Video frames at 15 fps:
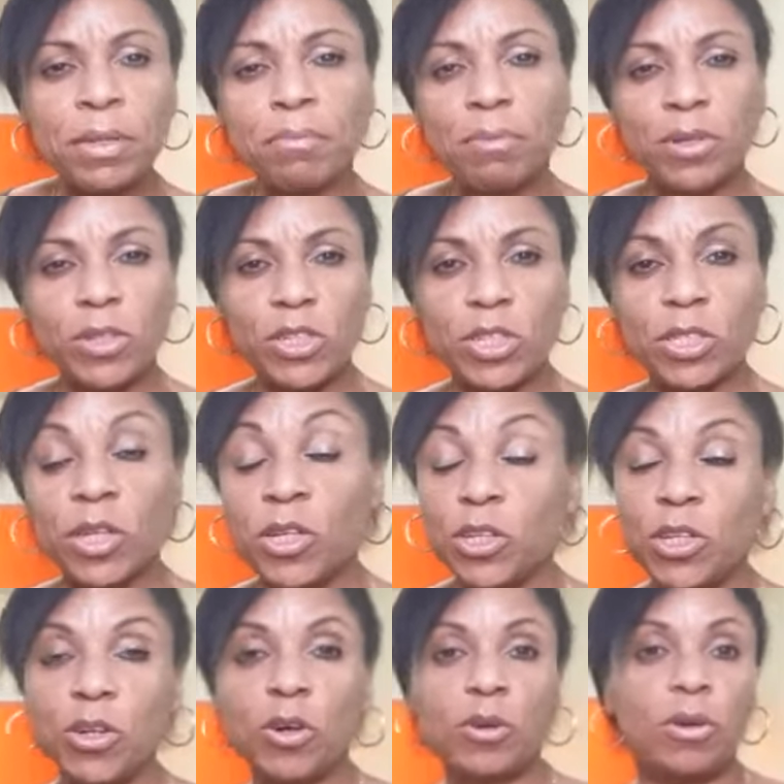because you
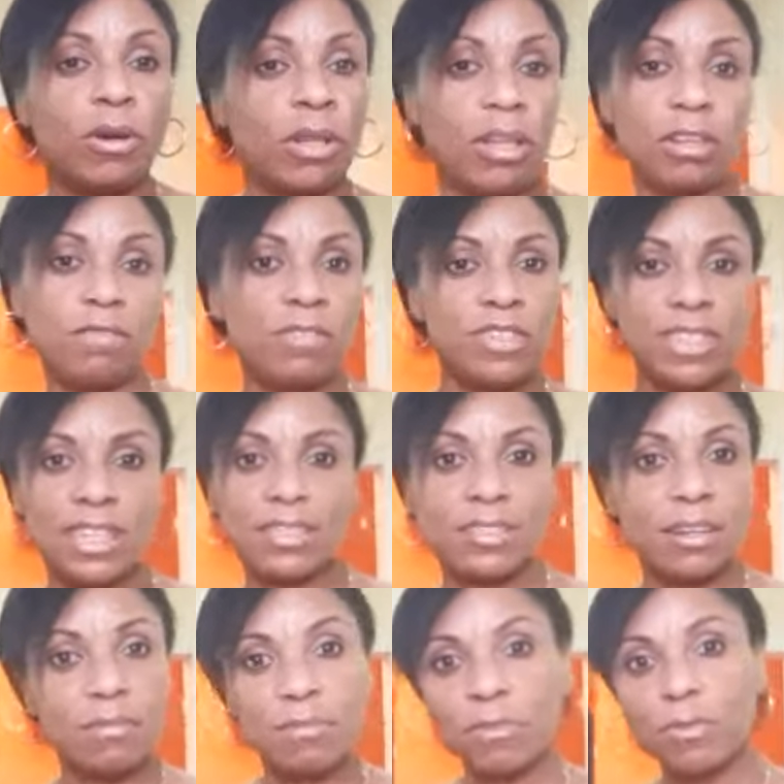know, a lot of us that's
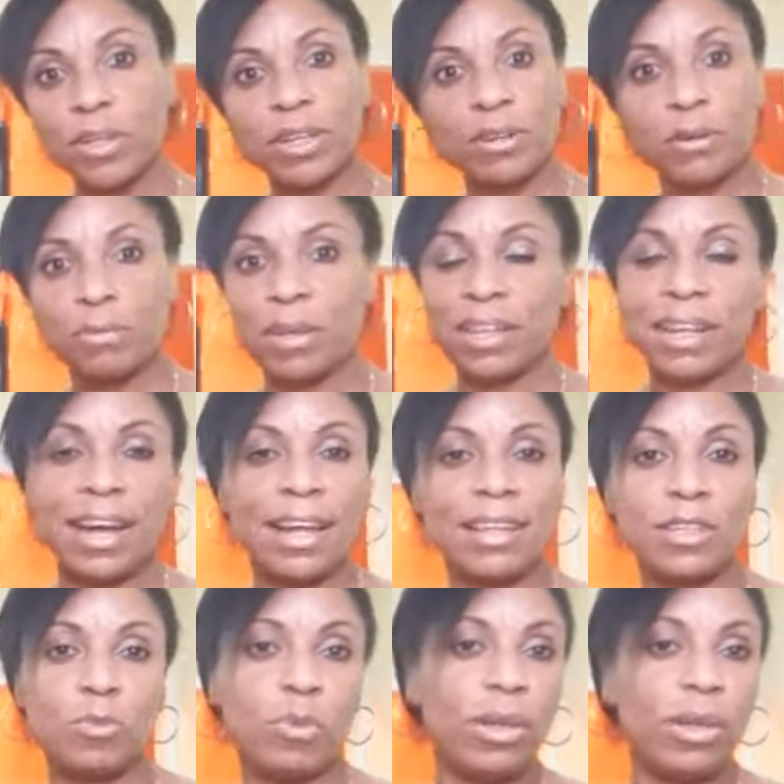come from the Caribbean island,